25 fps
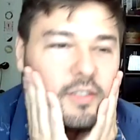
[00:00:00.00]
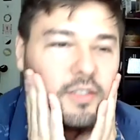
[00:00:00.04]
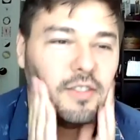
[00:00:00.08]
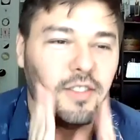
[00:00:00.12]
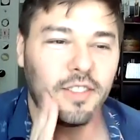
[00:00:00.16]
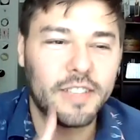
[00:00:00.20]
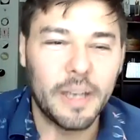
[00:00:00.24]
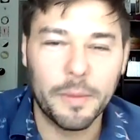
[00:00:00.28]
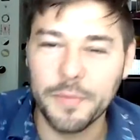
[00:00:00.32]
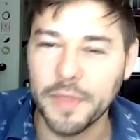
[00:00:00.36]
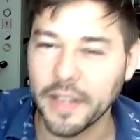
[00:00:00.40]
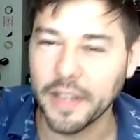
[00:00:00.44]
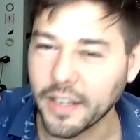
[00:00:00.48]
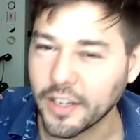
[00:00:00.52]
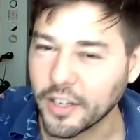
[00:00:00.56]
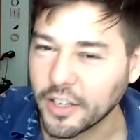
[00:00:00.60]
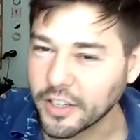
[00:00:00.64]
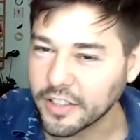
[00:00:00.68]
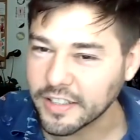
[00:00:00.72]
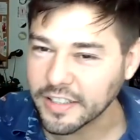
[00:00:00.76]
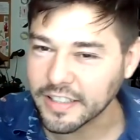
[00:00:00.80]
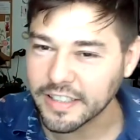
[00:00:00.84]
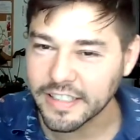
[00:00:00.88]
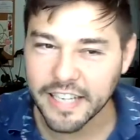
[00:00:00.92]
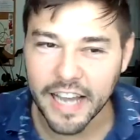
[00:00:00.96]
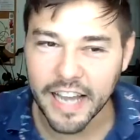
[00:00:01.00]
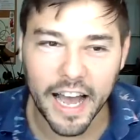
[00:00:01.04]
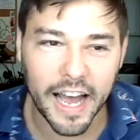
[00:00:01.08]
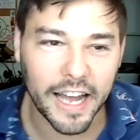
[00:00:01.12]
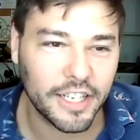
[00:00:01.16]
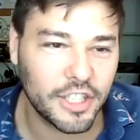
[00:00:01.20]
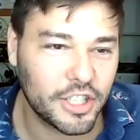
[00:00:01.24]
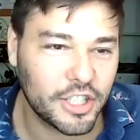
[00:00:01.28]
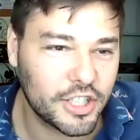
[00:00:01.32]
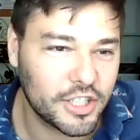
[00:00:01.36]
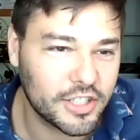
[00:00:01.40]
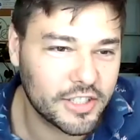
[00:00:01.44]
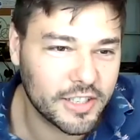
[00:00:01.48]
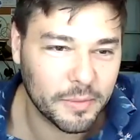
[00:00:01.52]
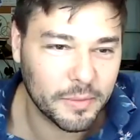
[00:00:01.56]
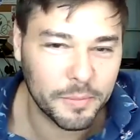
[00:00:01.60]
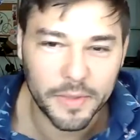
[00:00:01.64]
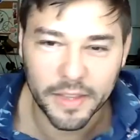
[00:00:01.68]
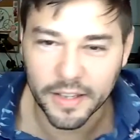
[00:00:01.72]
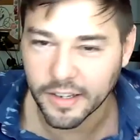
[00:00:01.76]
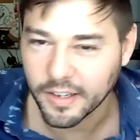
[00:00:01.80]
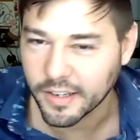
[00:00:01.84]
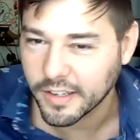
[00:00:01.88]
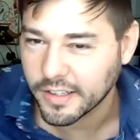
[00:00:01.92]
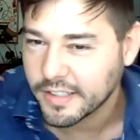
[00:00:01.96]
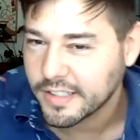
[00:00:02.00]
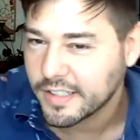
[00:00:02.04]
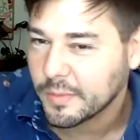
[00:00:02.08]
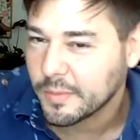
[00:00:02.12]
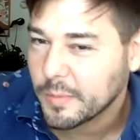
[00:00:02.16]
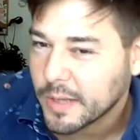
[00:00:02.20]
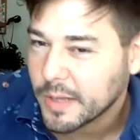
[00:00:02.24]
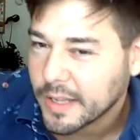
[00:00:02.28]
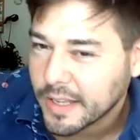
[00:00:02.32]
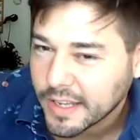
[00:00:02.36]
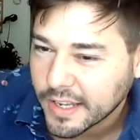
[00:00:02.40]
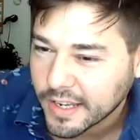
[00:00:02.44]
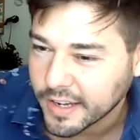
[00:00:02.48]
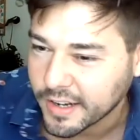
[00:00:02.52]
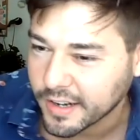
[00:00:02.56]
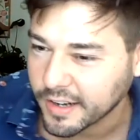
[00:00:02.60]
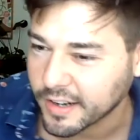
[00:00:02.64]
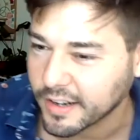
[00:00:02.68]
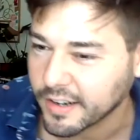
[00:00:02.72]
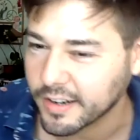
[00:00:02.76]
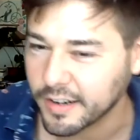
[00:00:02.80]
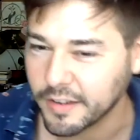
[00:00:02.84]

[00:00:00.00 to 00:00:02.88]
something good to touch, something good to be here.